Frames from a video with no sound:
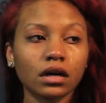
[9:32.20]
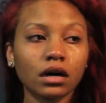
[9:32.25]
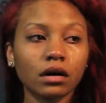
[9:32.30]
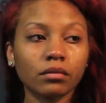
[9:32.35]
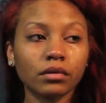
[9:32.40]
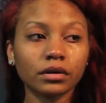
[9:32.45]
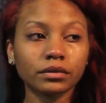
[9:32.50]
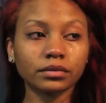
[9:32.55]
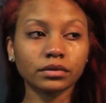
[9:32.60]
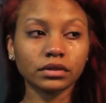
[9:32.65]
I'm
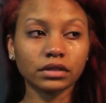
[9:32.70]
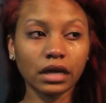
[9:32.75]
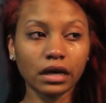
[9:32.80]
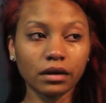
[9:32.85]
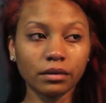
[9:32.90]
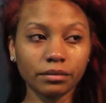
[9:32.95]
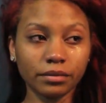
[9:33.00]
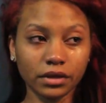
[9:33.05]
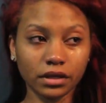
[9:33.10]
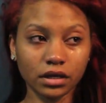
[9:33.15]

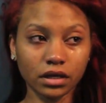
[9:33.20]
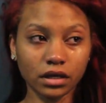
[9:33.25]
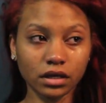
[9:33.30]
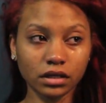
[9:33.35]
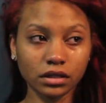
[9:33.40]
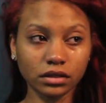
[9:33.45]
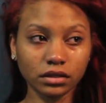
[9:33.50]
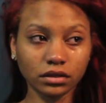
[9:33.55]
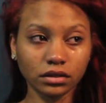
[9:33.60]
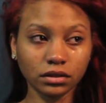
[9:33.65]
upset
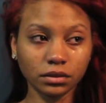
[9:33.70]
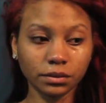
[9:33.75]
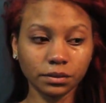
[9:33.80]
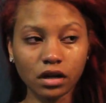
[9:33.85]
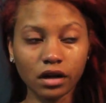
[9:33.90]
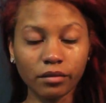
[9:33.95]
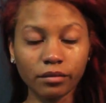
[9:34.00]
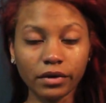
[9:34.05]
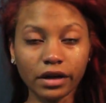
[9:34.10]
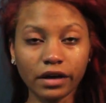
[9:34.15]
because
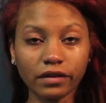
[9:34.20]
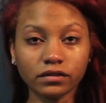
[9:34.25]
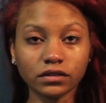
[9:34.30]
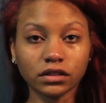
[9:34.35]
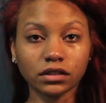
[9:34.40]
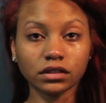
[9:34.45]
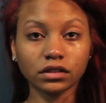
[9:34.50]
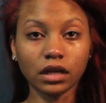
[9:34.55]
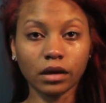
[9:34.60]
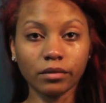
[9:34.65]
I've been having
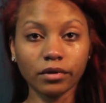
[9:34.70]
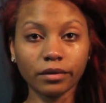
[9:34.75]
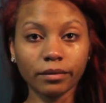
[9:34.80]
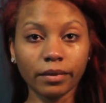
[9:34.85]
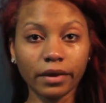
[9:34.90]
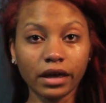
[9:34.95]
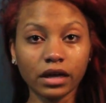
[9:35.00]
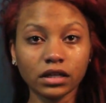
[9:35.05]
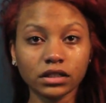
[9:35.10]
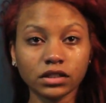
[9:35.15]
stomach
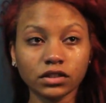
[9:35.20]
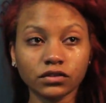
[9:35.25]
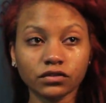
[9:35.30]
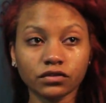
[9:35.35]
pains